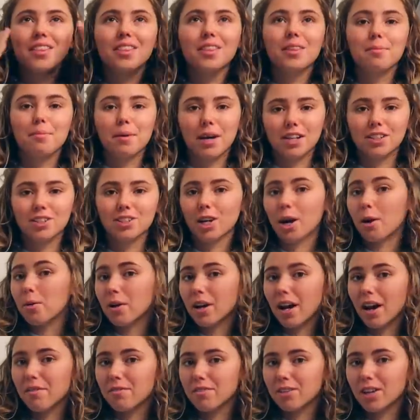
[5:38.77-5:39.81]
The best shower
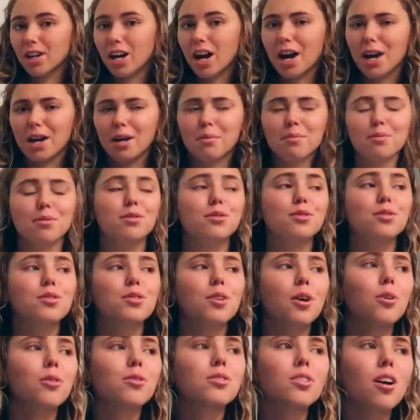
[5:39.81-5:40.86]
ever. I am
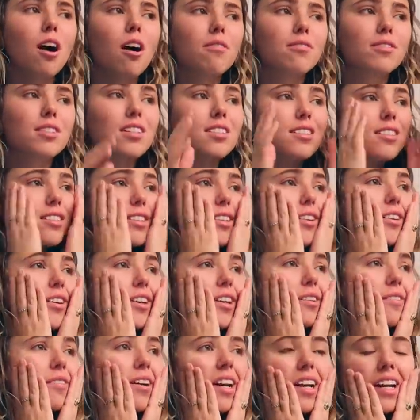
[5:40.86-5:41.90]
so soft and
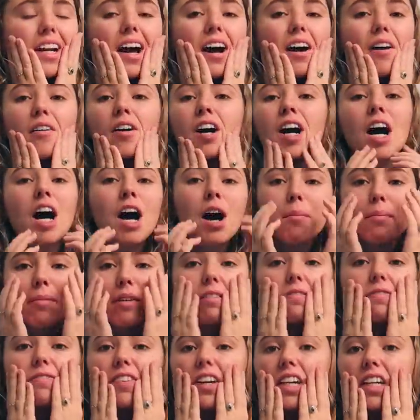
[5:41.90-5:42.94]
silky right now. My
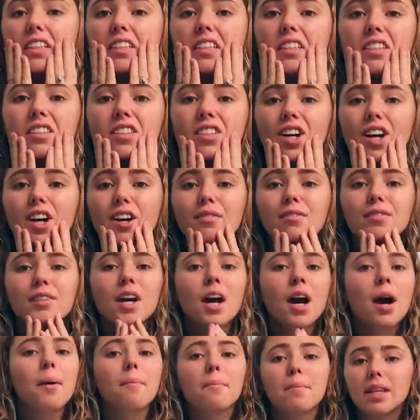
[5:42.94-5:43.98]
face is soft,
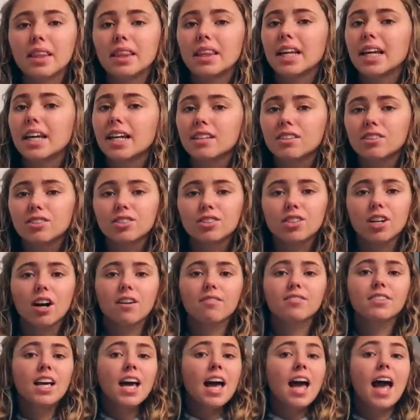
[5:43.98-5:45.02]
my legs are
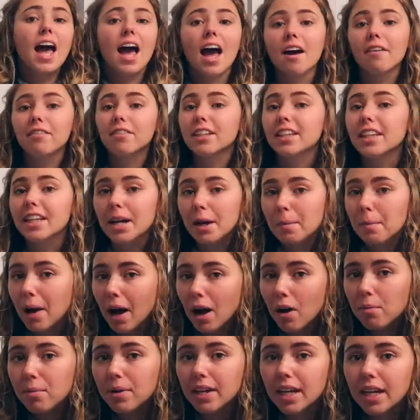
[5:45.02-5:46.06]
soft, everything
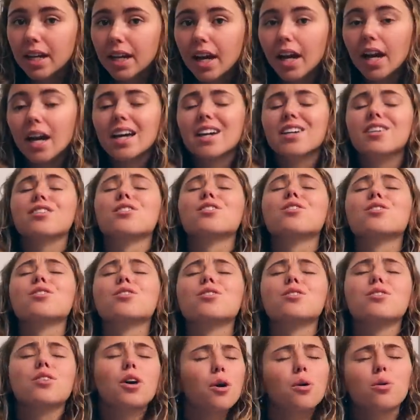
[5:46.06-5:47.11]
about me is
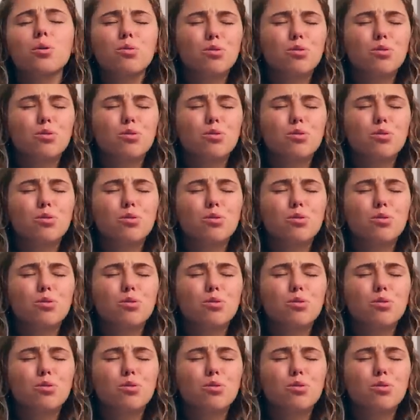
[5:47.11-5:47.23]
so